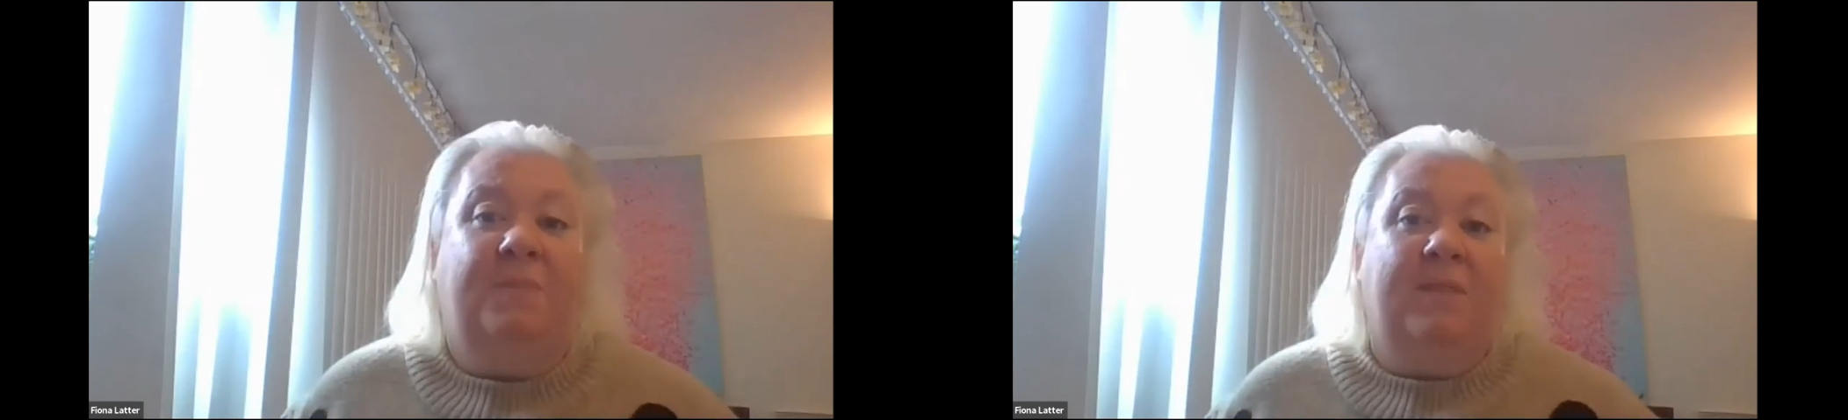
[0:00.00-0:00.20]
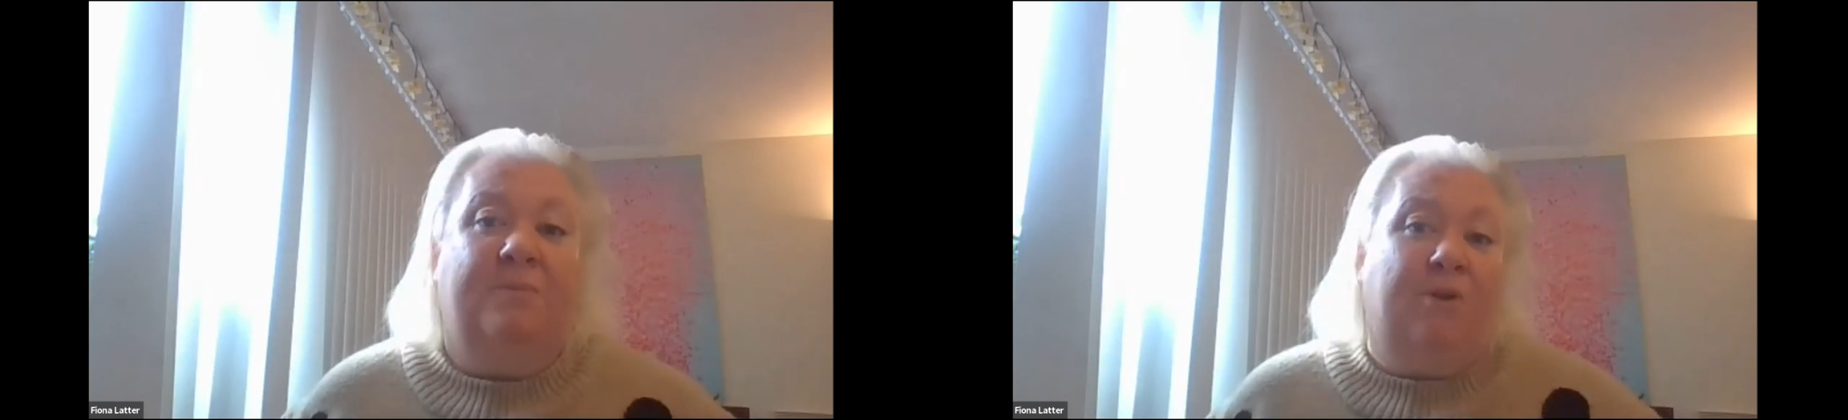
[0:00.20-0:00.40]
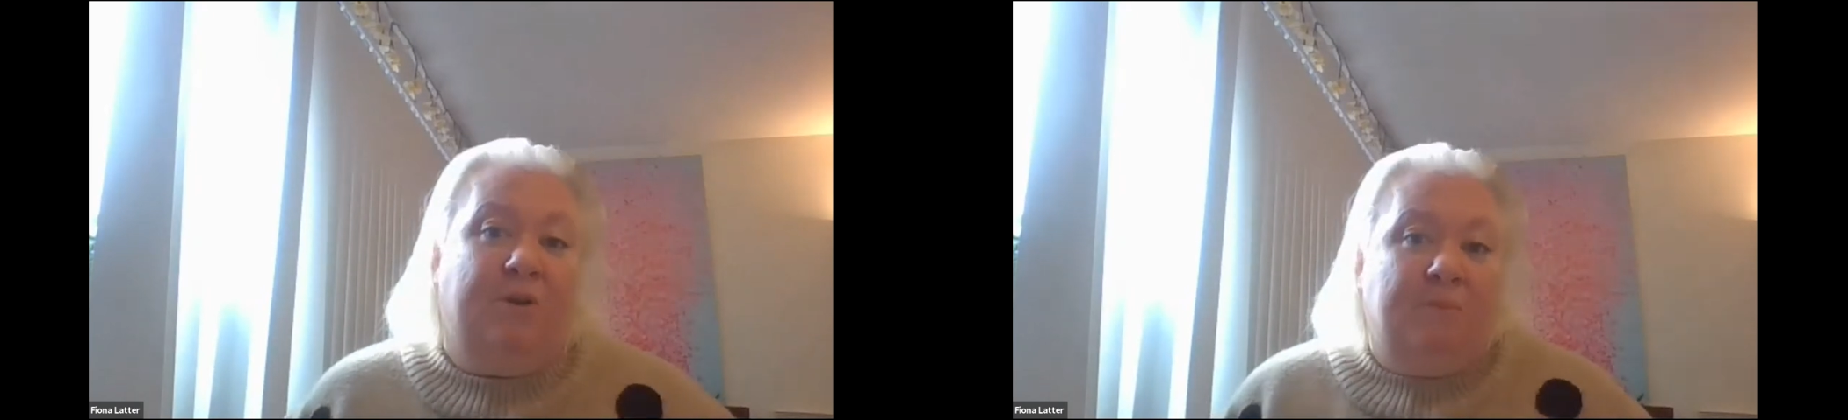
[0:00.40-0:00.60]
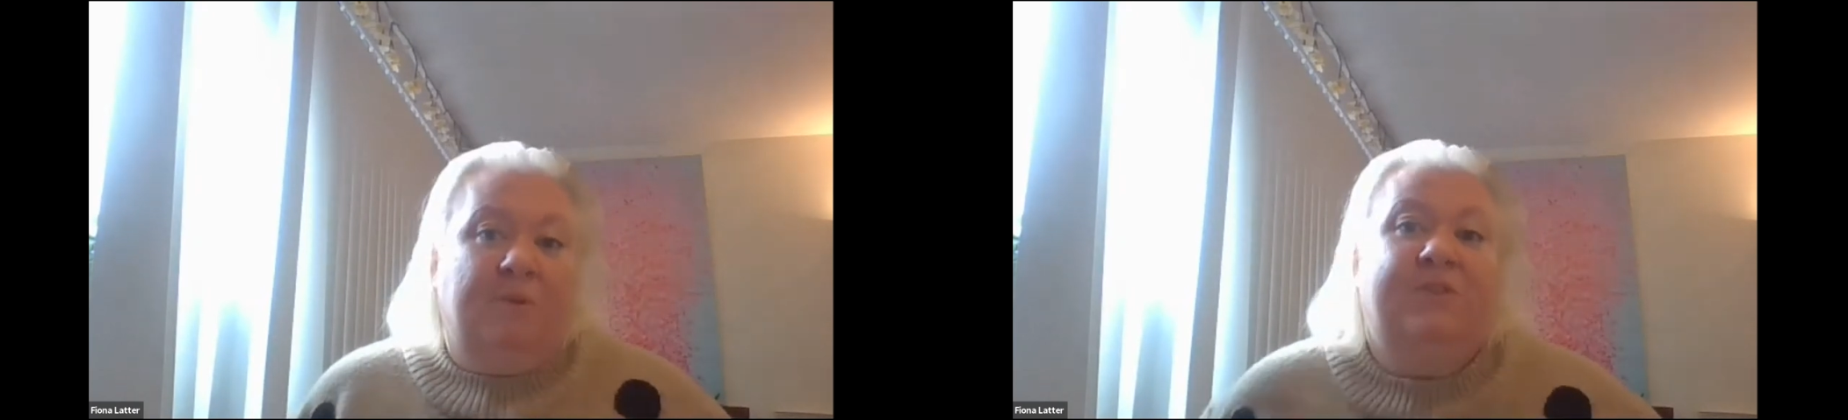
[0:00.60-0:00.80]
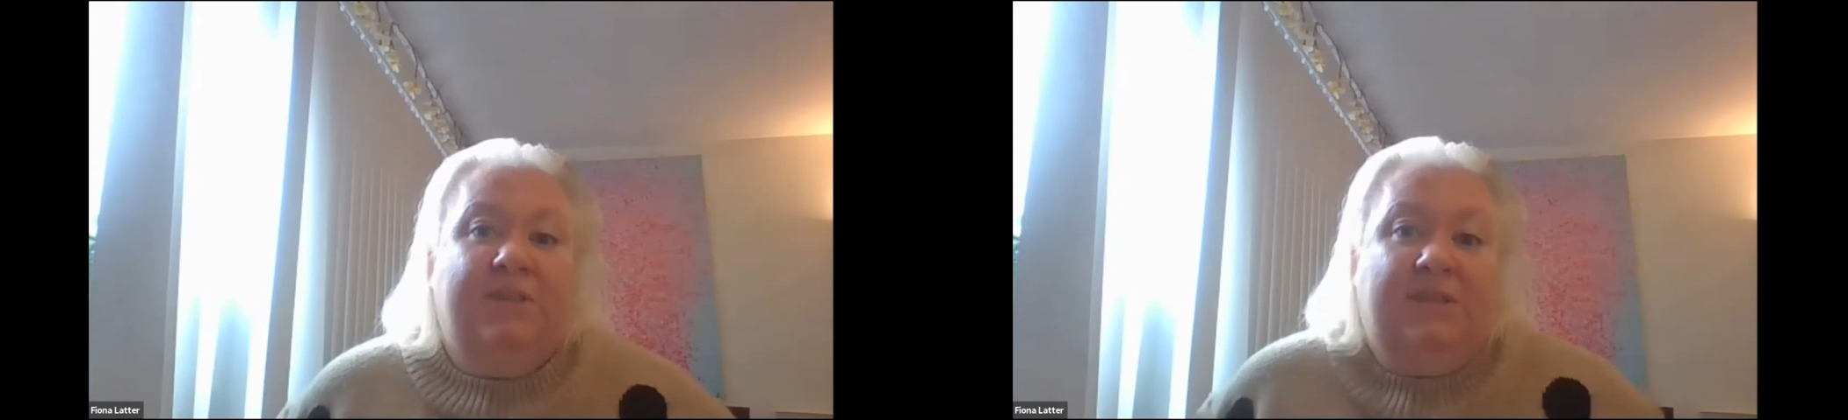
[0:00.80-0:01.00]
good about the
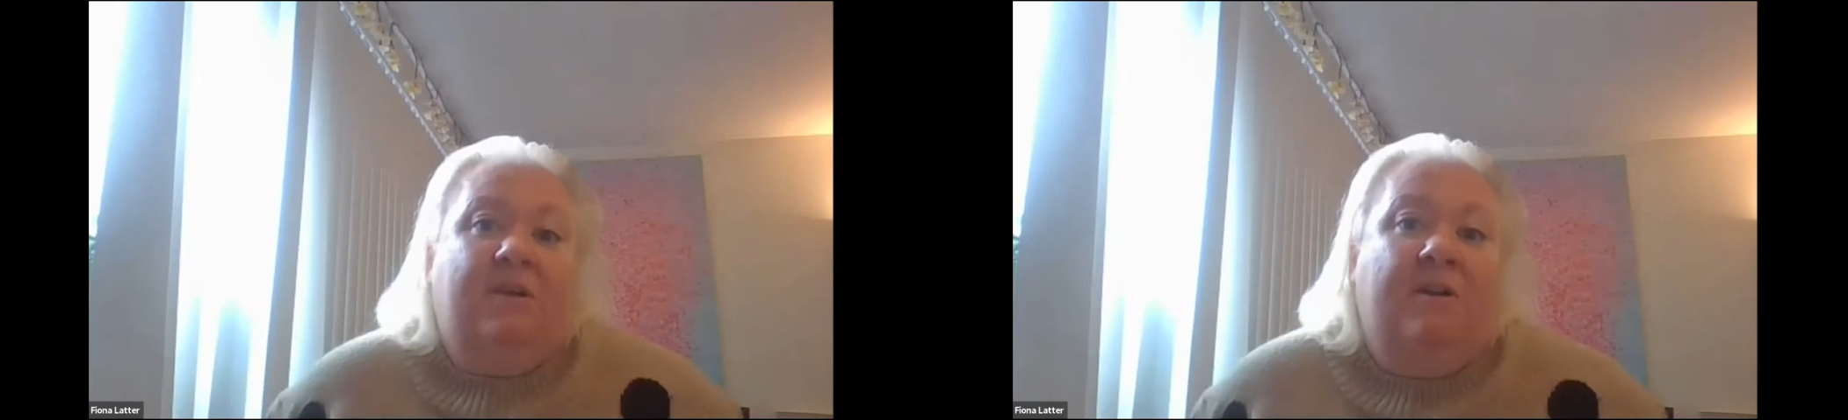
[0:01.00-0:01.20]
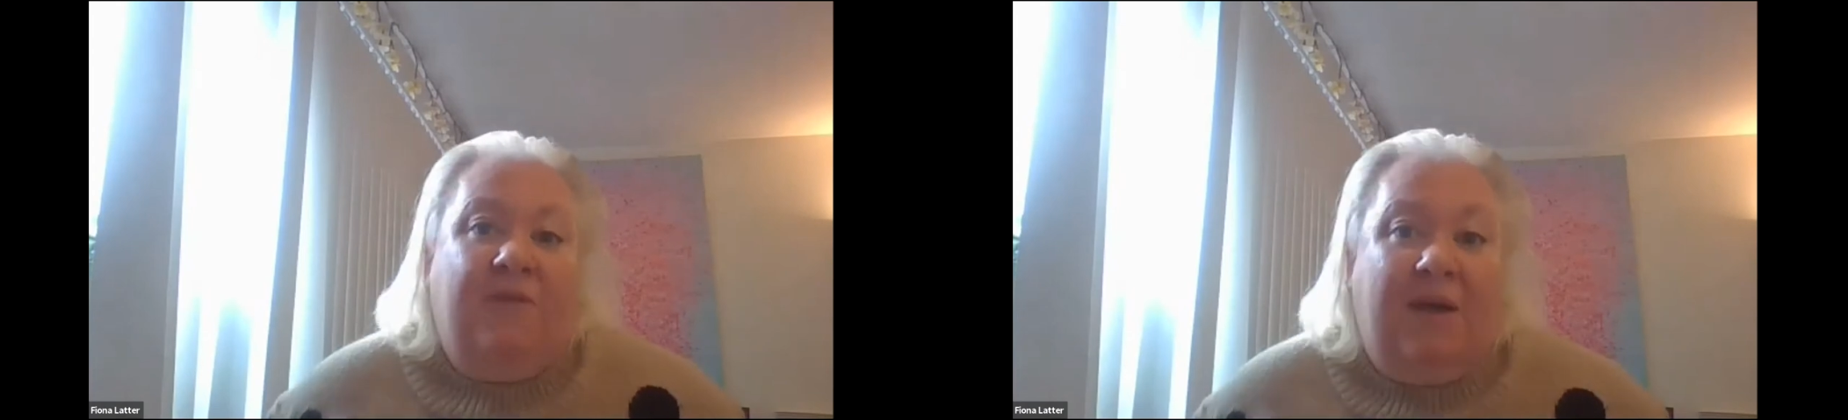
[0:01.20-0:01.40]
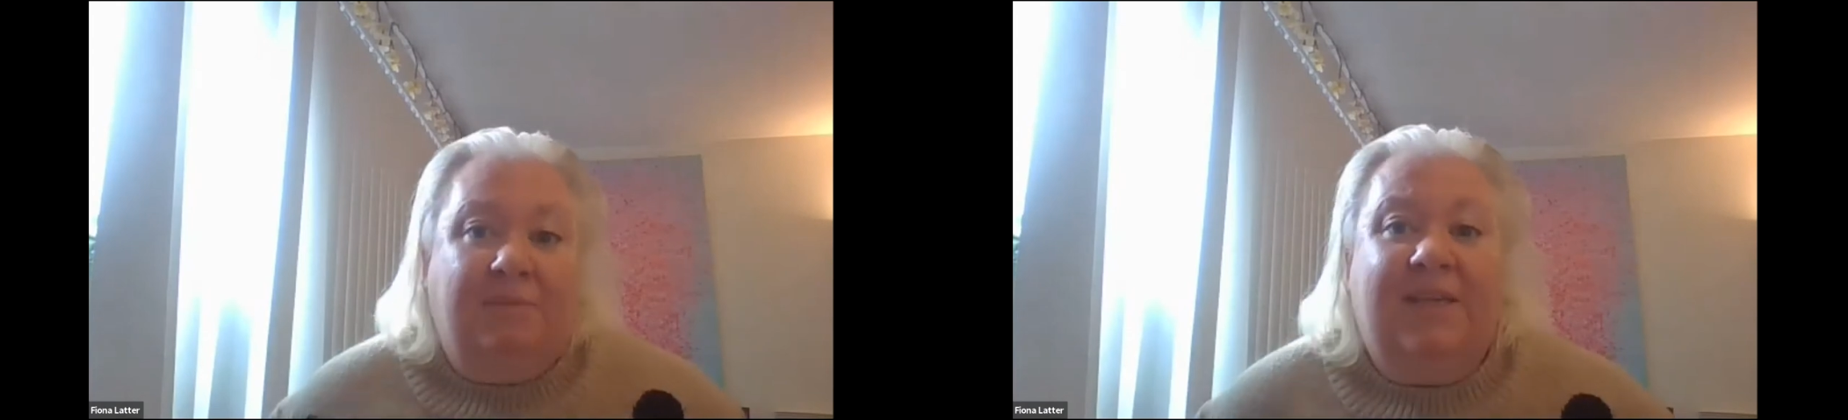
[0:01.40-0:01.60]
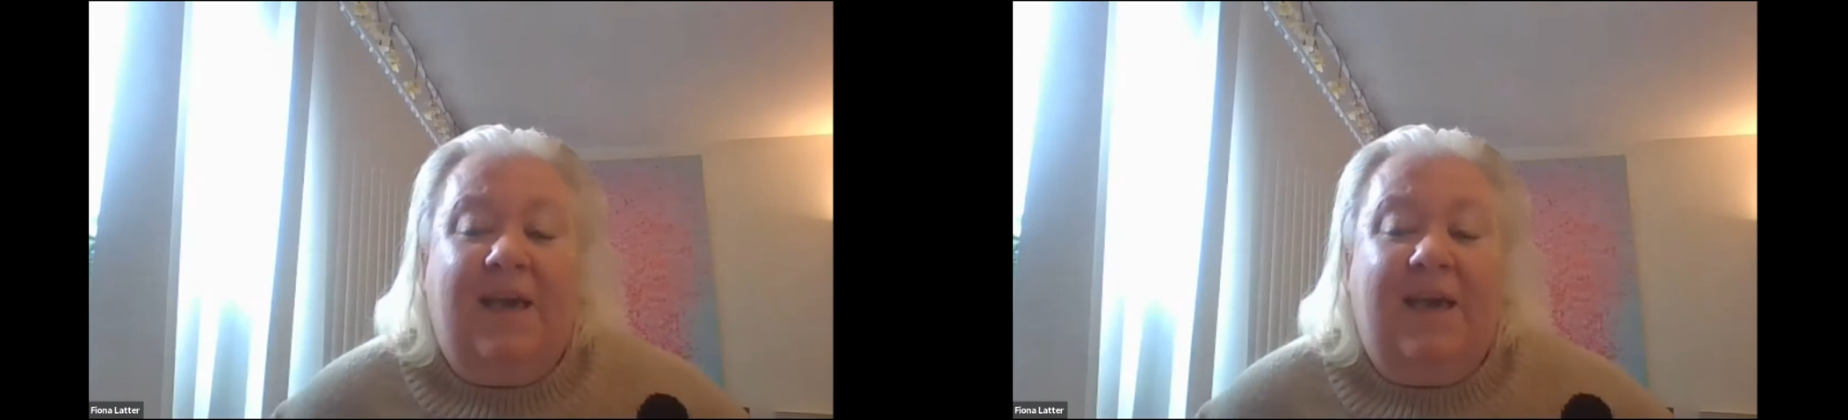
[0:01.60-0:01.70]
program. We've just kind of